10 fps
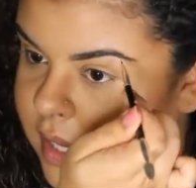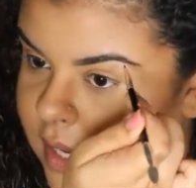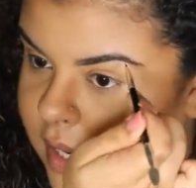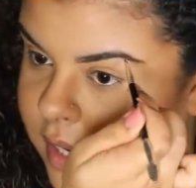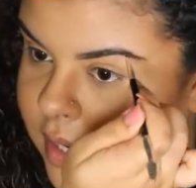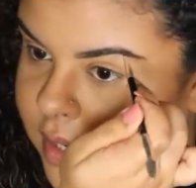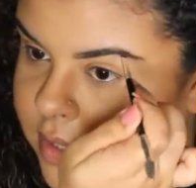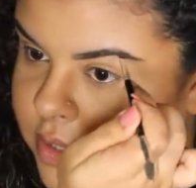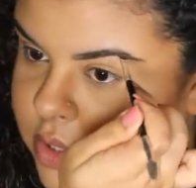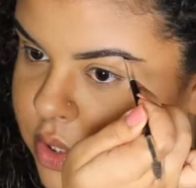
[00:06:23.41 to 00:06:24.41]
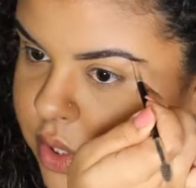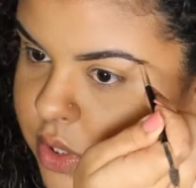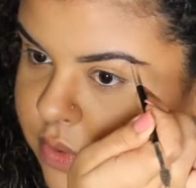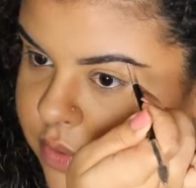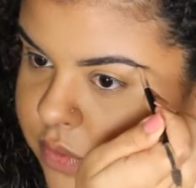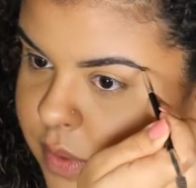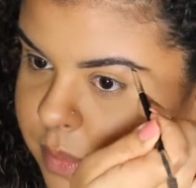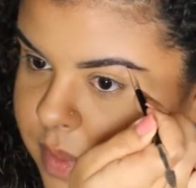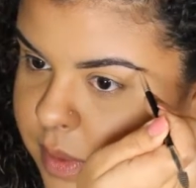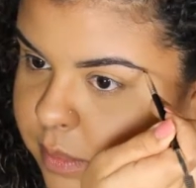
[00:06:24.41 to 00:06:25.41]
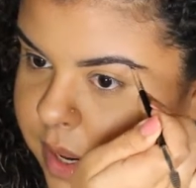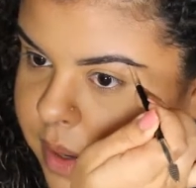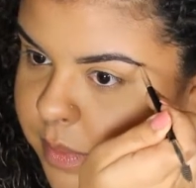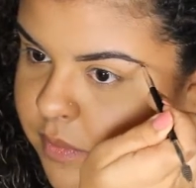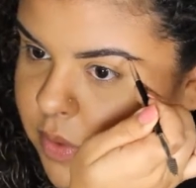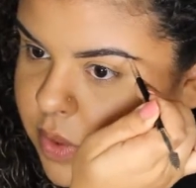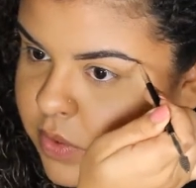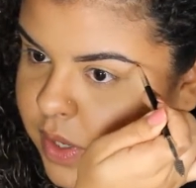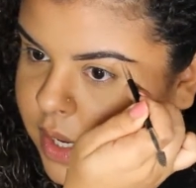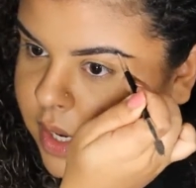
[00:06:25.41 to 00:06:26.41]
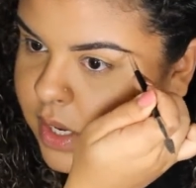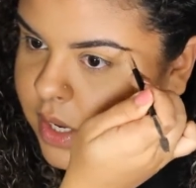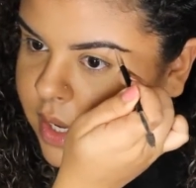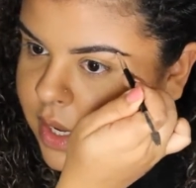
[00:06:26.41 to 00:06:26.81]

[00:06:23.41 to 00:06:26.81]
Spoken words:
and start from the bottom one that you created